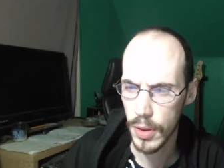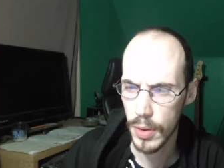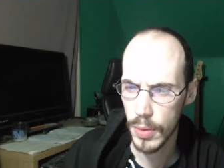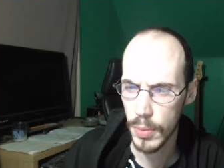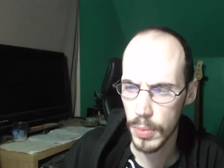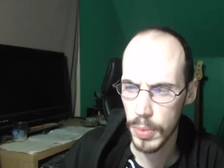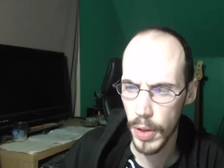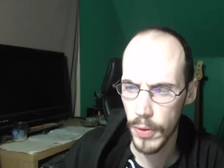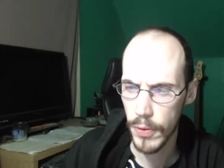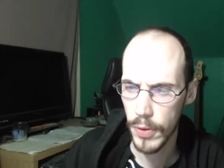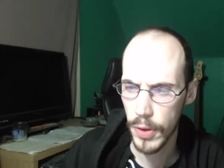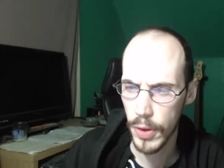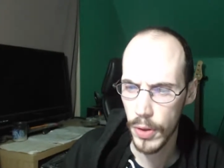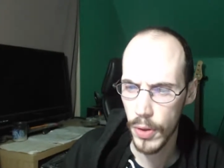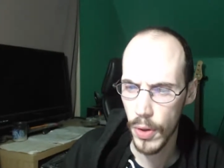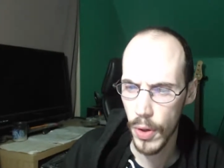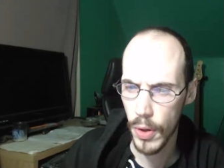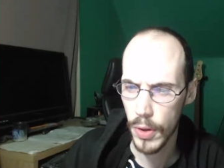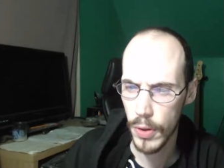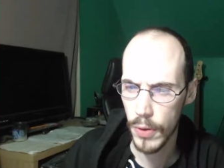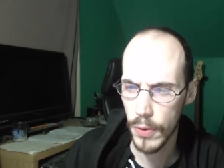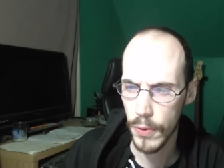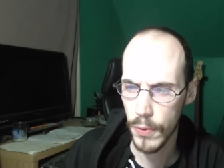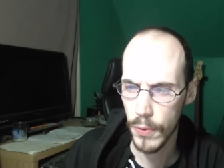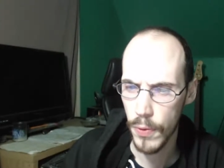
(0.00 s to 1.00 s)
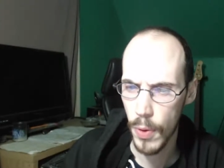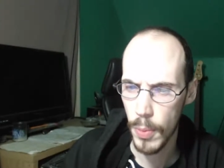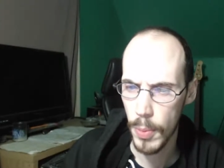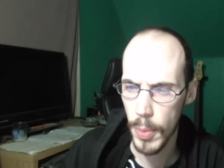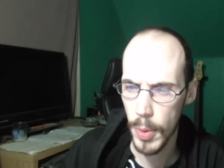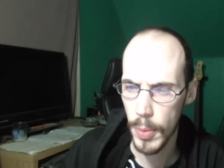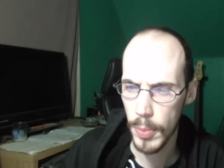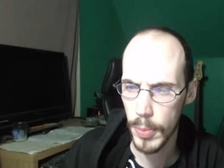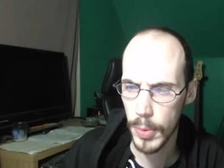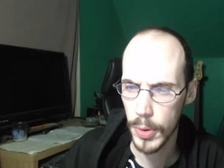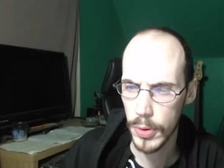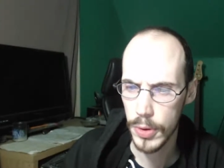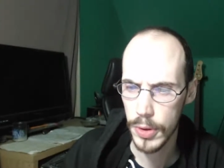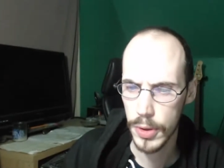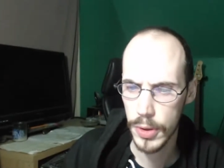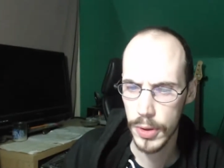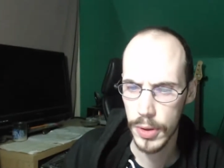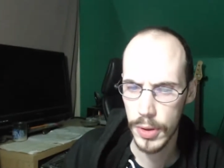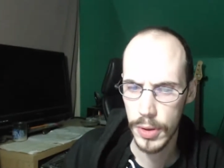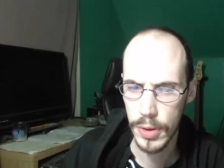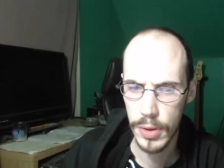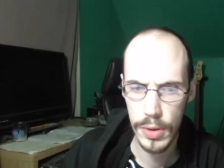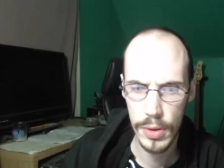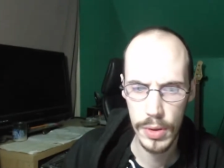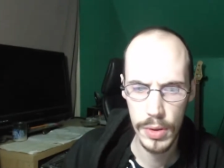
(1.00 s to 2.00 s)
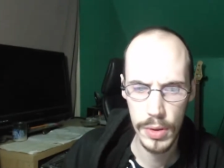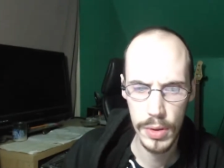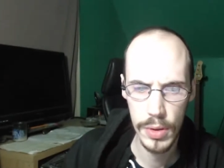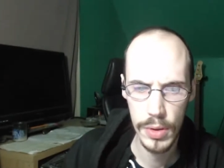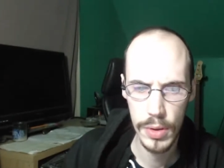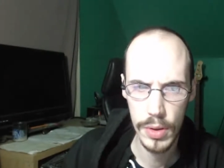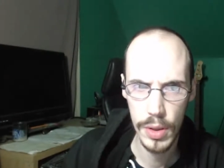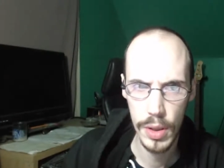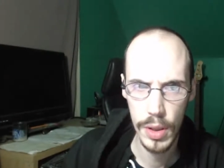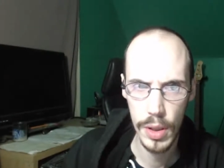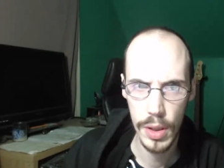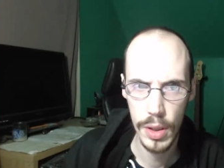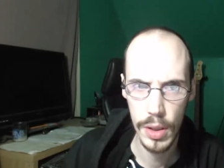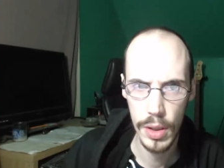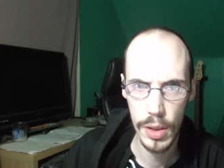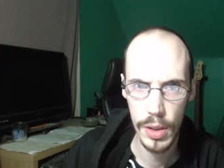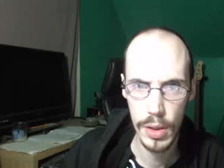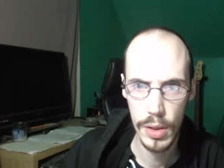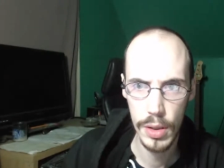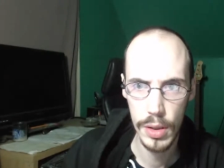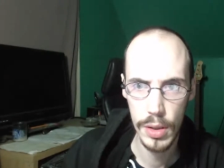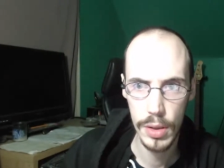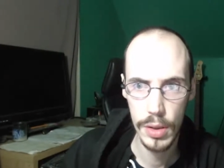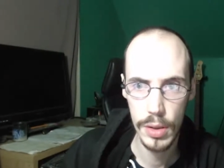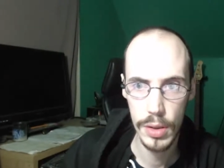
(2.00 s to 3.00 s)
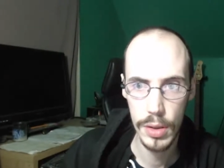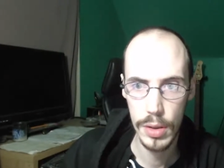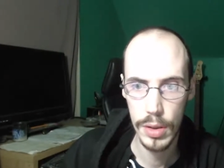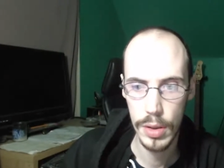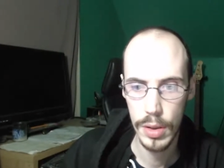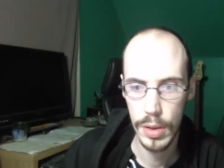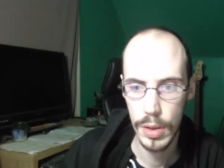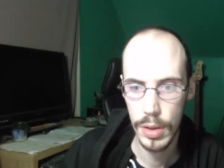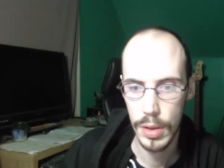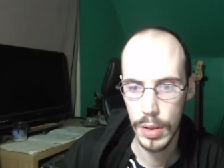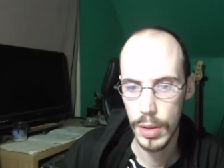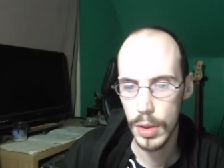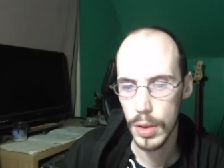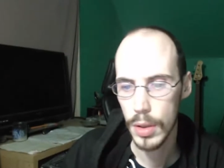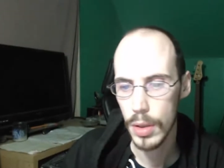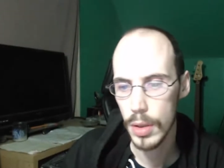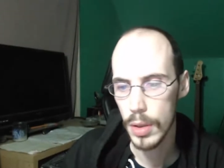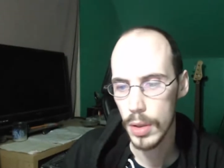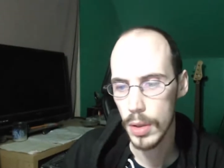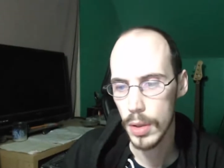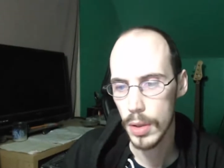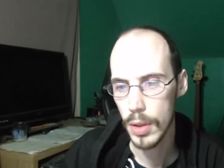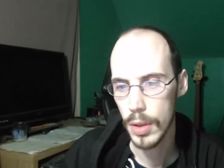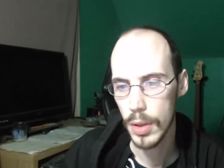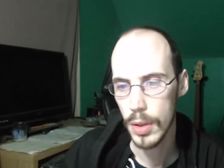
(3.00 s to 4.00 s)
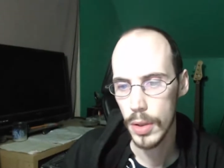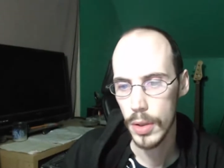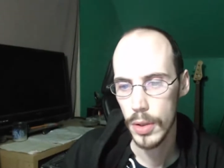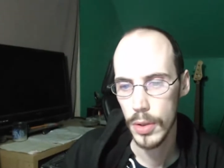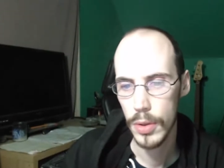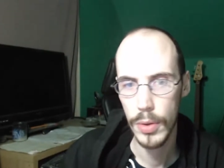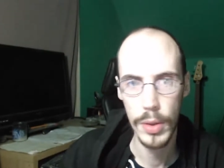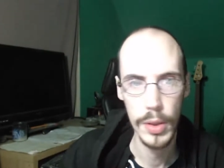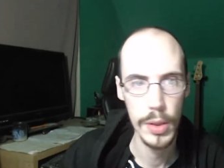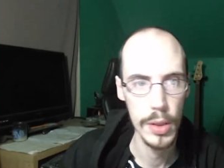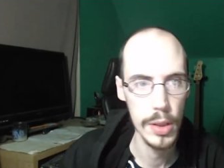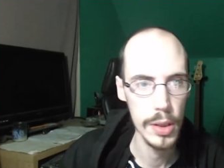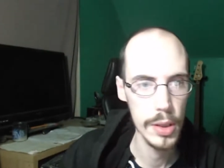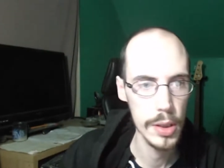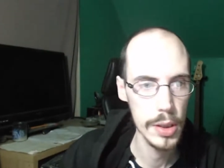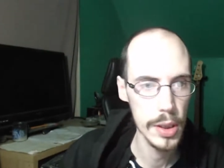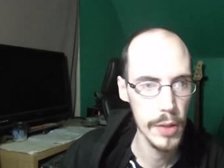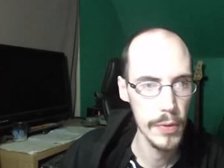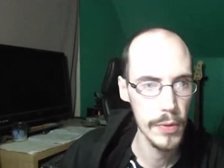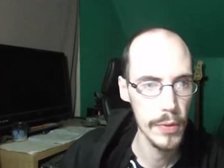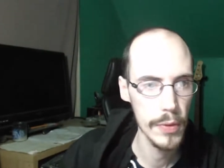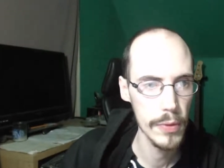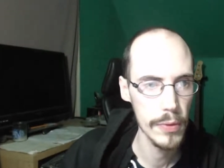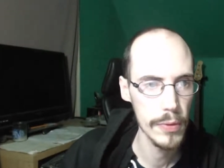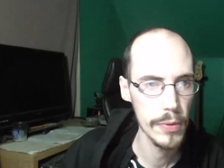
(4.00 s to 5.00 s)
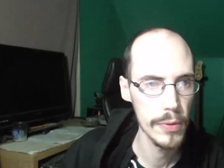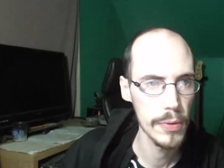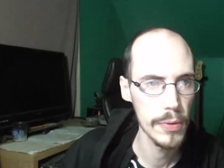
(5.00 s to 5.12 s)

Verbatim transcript: private guard, 4 members. Okay, we're at the 7th.